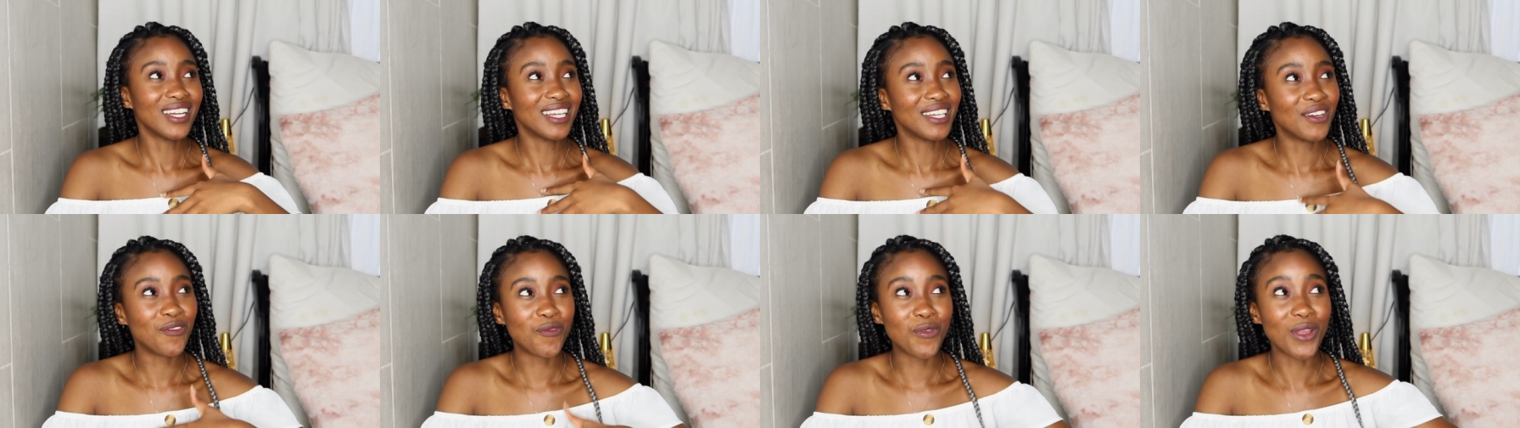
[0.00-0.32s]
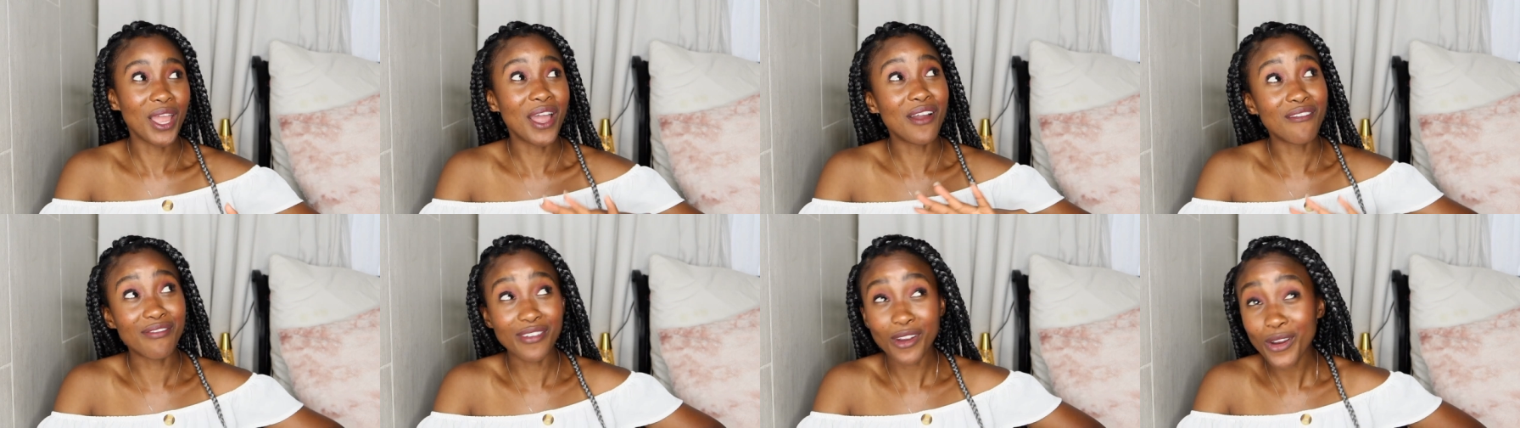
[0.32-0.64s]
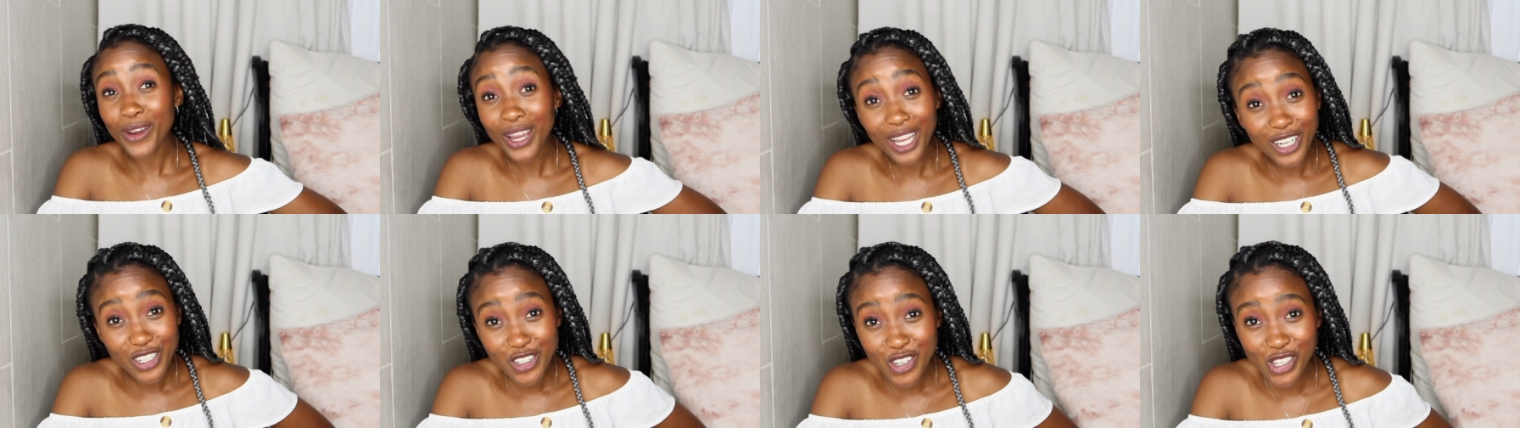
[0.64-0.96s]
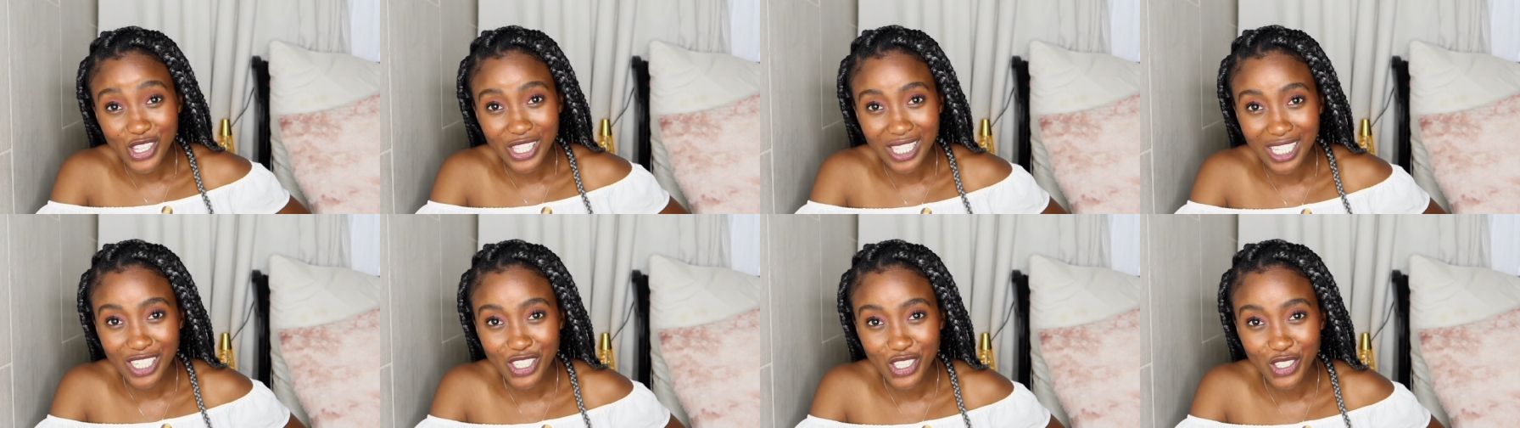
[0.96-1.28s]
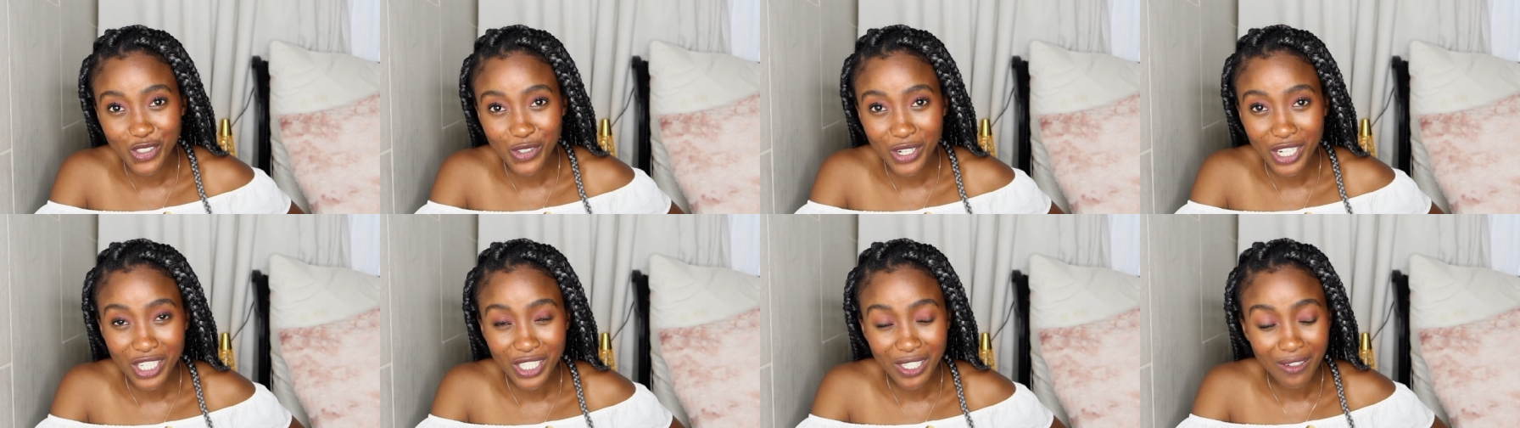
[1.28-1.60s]
a very interesting
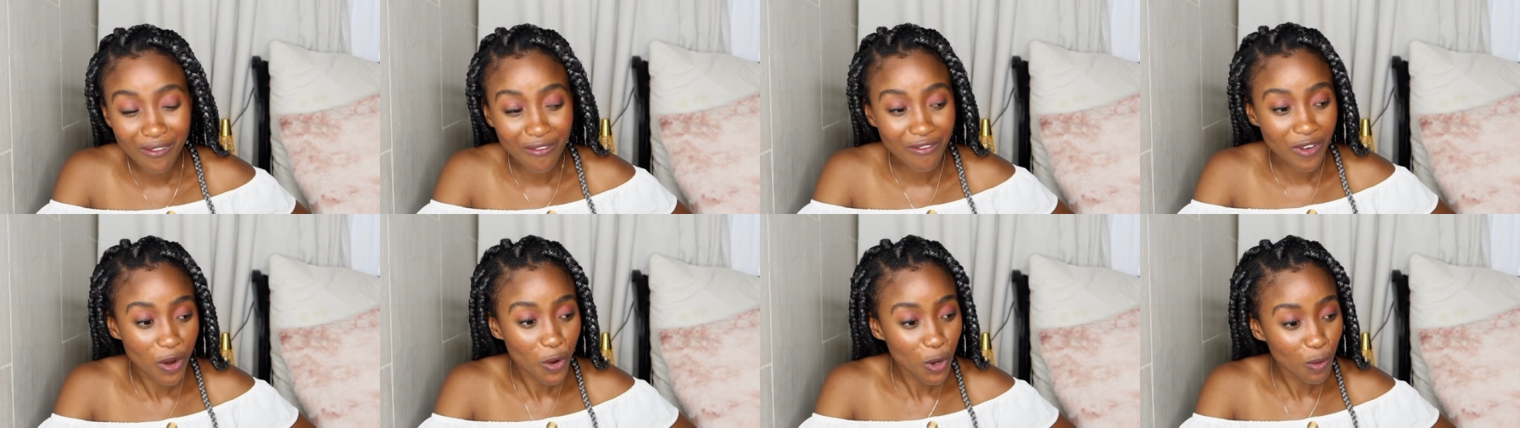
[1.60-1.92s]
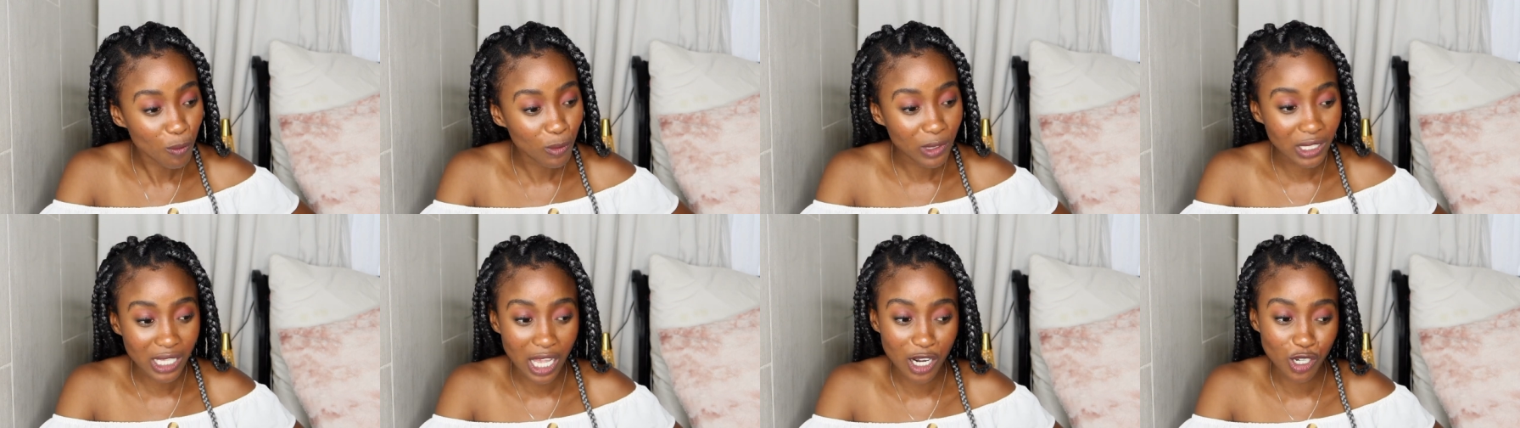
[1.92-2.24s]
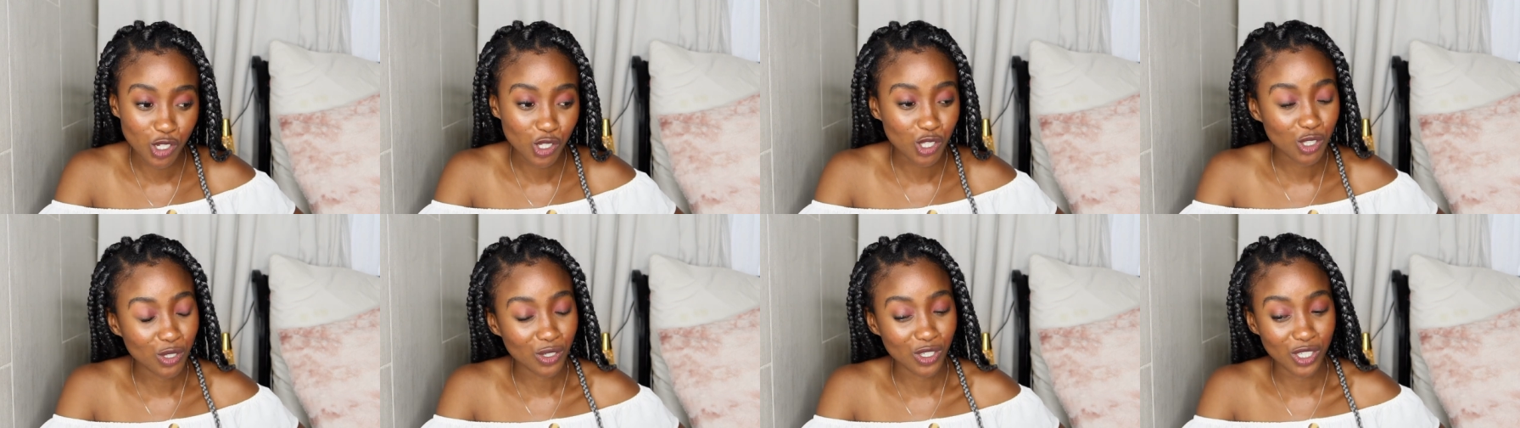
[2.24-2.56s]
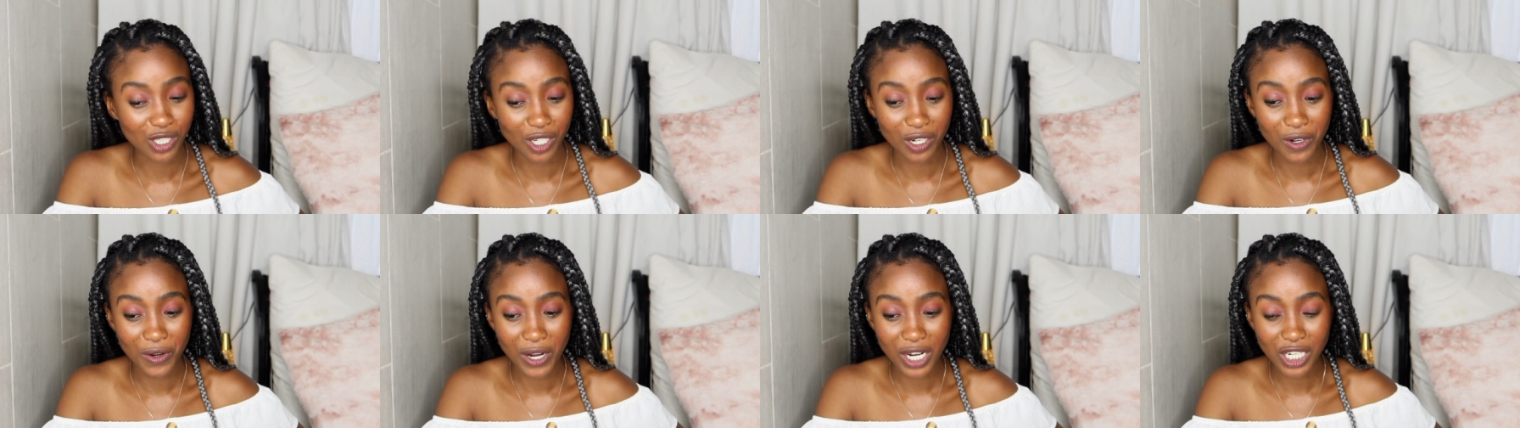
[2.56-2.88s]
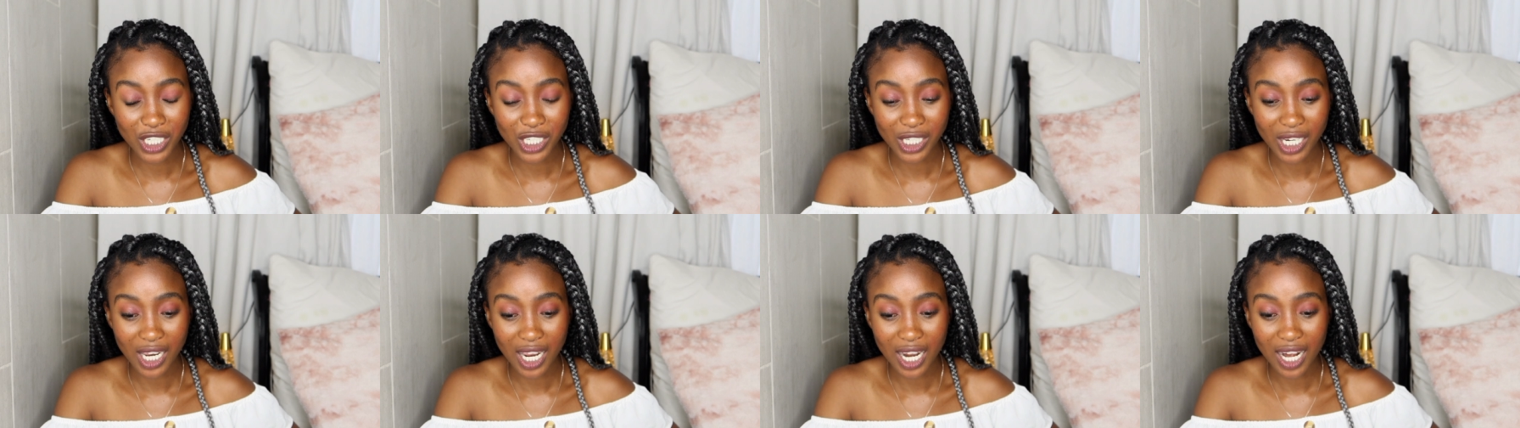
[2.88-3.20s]
generation, very misunderstood
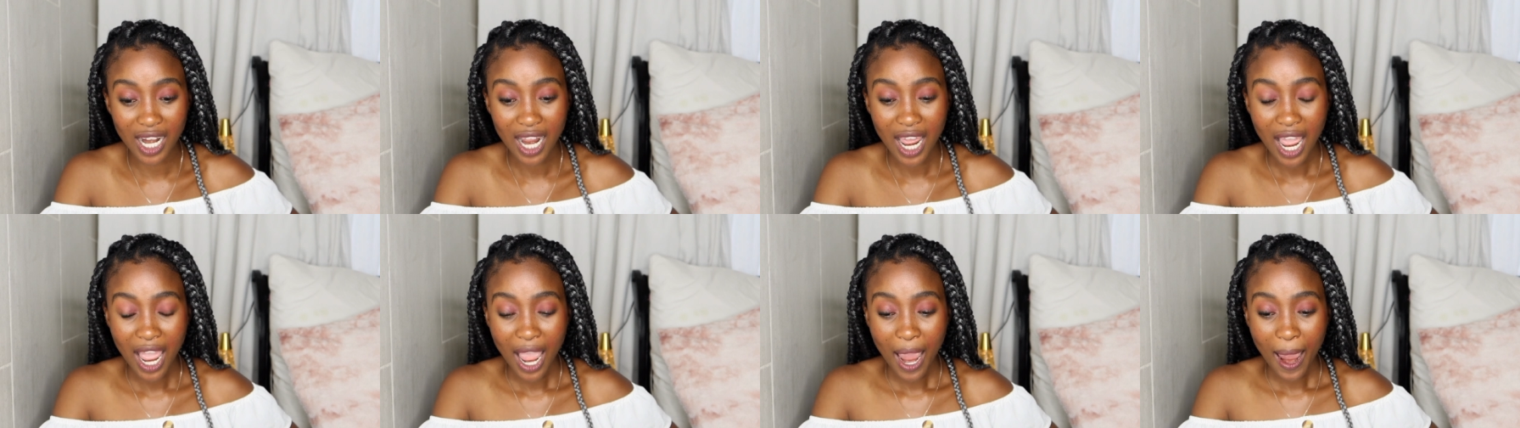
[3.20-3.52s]
generation,